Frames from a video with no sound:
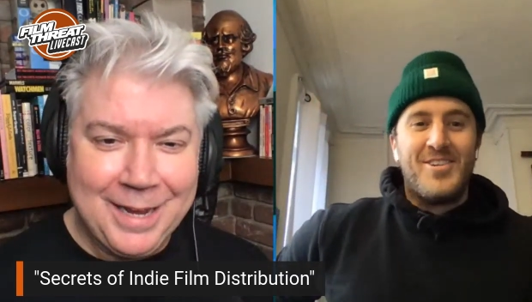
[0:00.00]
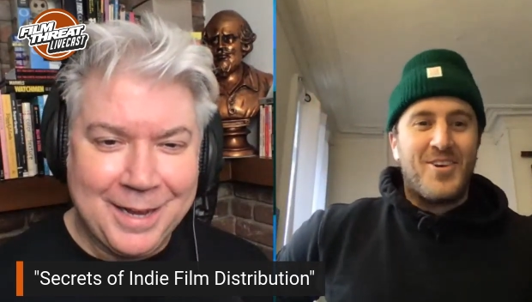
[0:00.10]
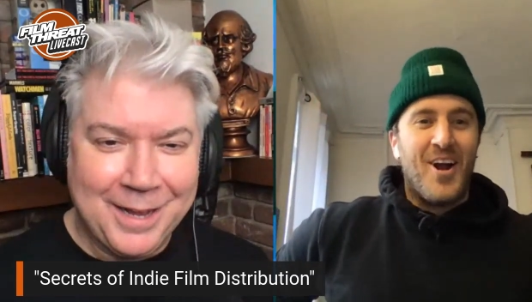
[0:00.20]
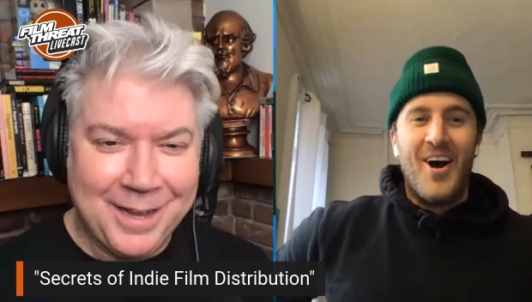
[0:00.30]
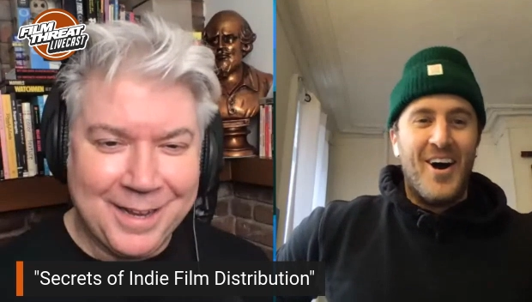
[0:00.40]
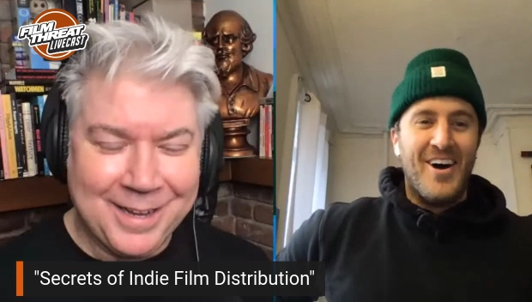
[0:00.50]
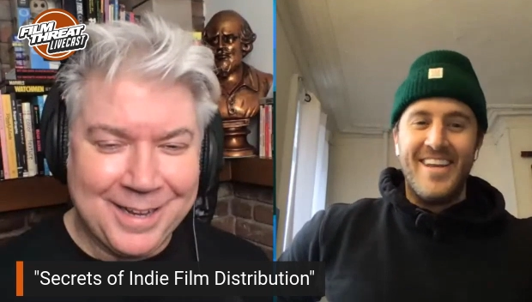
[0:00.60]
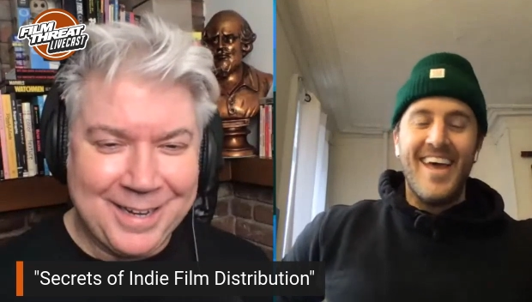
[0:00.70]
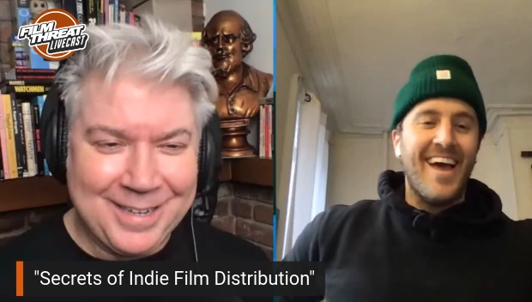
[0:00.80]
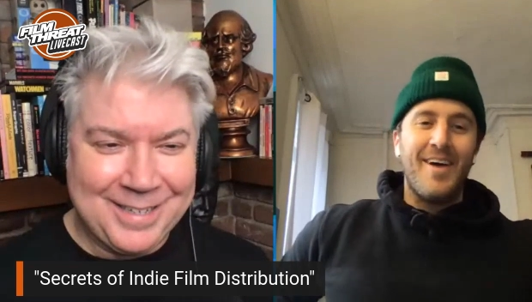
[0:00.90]
Speaker 1: to draw
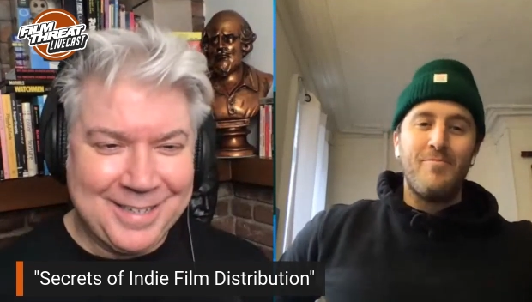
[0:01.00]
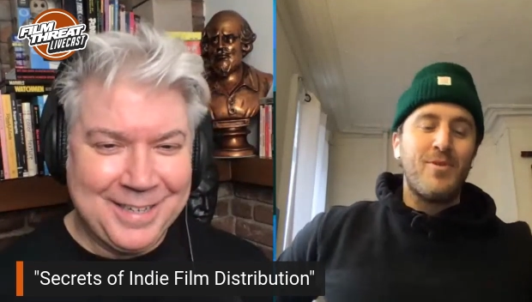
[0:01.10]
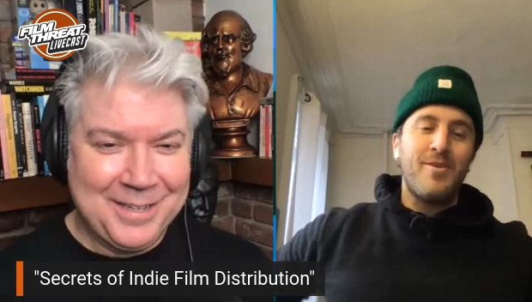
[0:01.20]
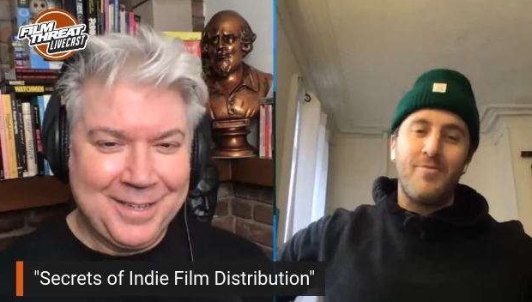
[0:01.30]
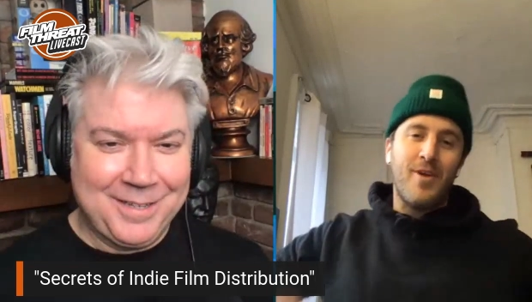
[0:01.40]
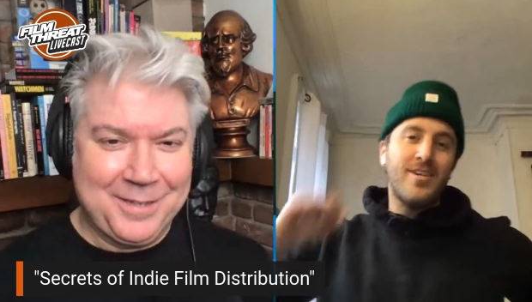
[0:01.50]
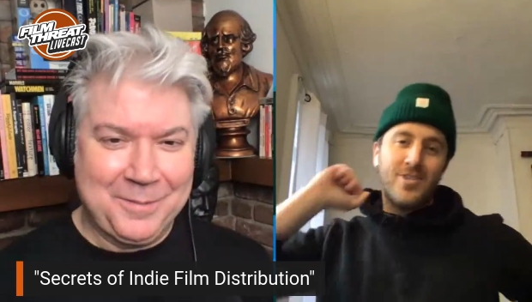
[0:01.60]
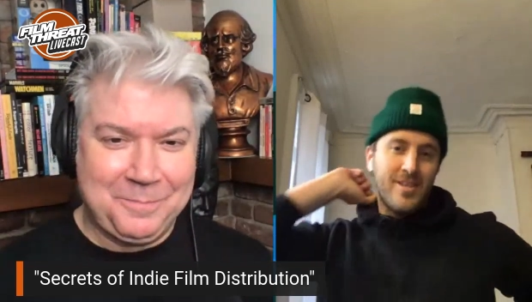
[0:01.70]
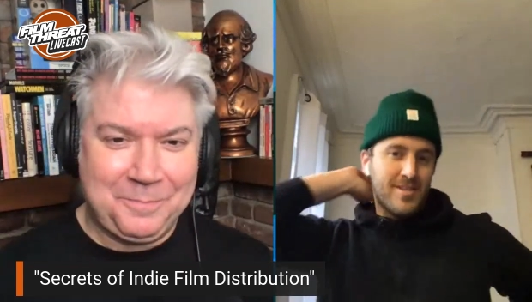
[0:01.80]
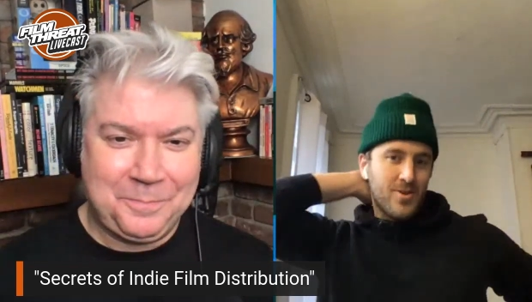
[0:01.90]
on. Yeah, I'm pretty
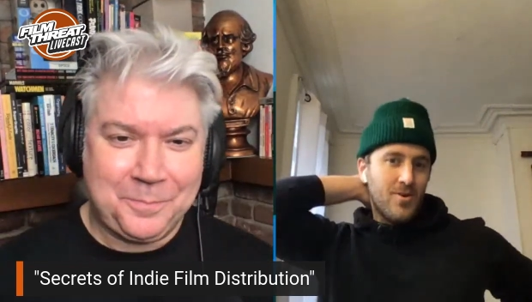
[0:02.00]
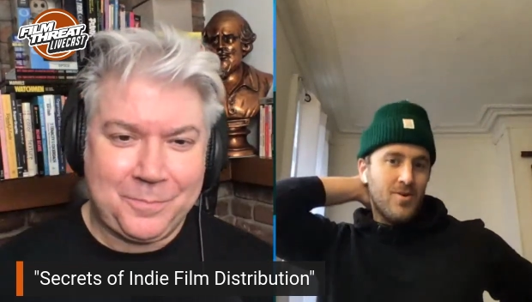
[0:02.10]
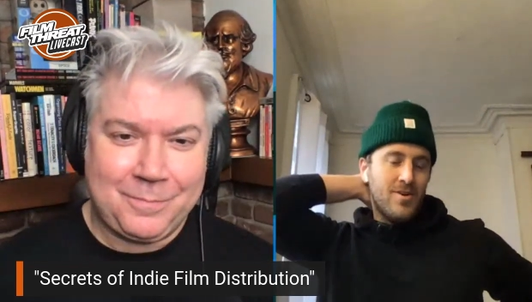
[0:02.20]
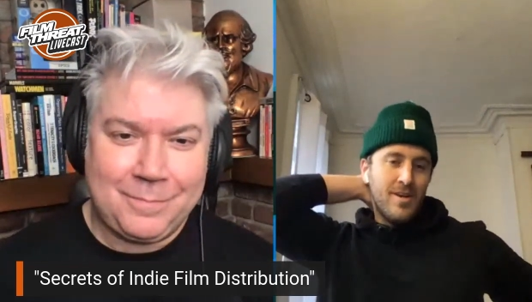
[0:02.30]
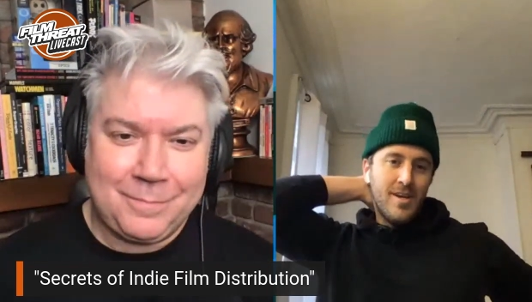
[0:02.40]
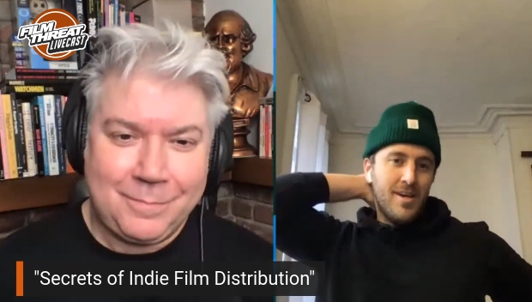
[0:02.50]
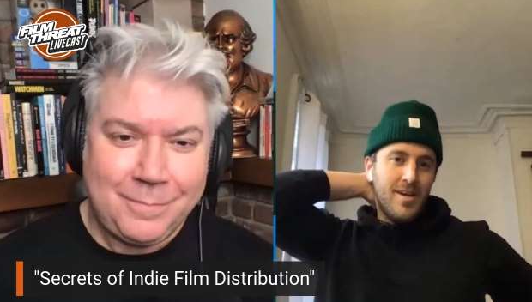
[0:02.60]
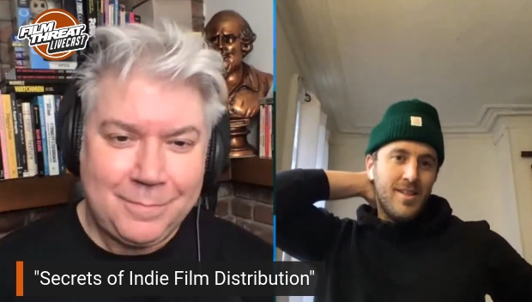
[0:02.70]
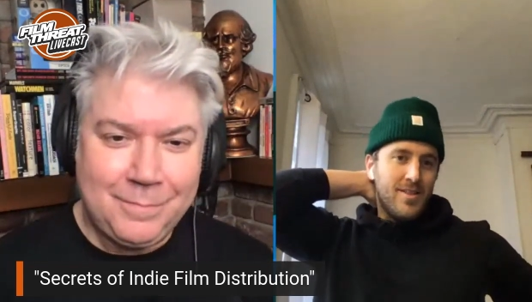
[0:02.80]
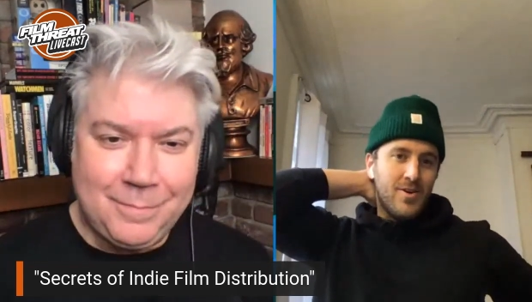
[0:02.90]
fresh to this whole
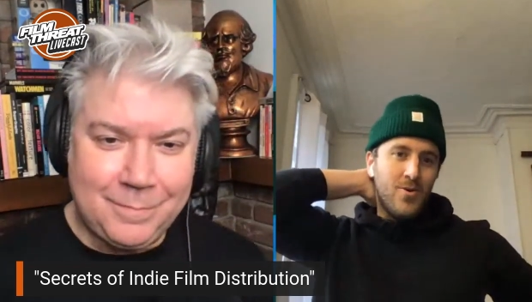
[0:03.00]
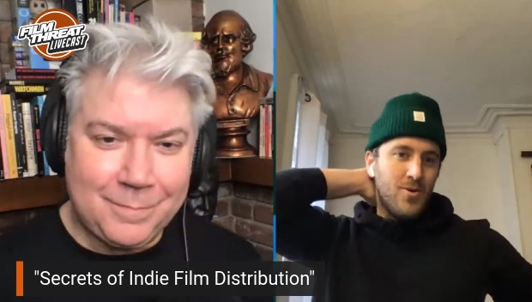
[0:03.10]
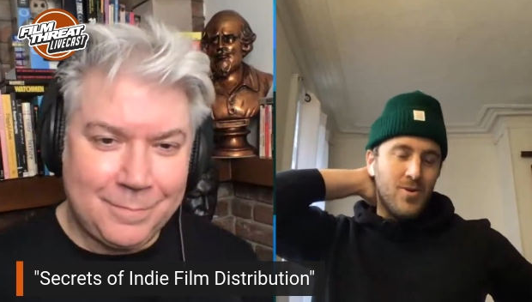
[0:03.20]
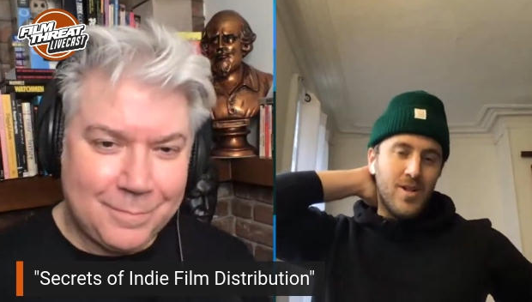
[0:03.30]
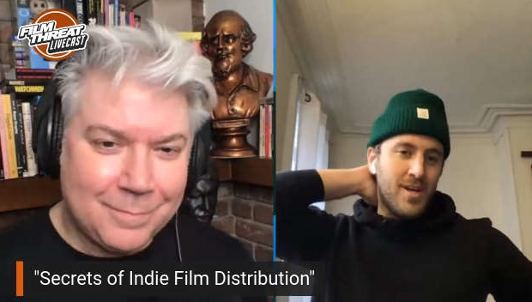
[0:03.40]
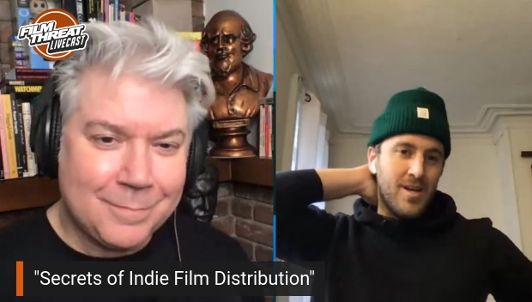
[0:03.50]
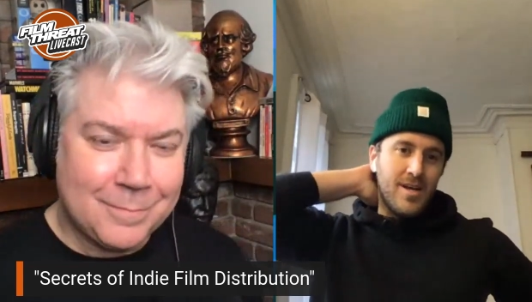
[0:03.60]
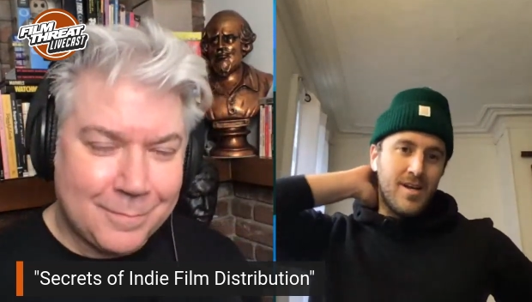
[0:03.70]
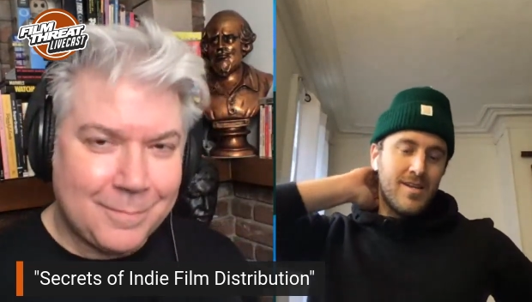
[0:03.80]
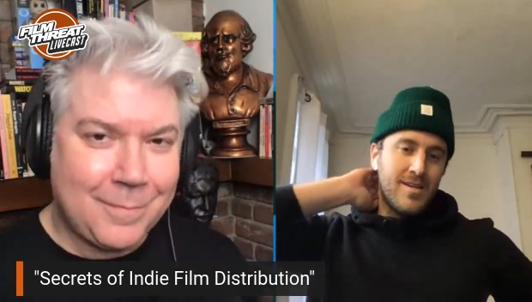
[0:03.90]
the whole
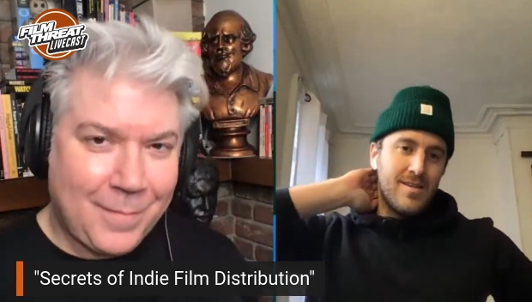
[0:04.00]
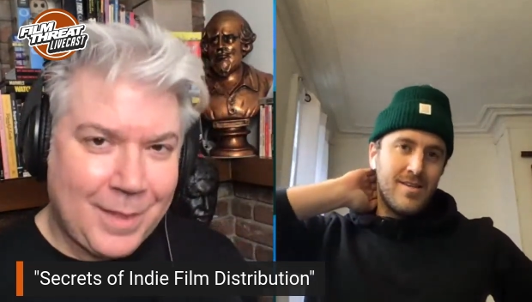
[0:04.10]
uh,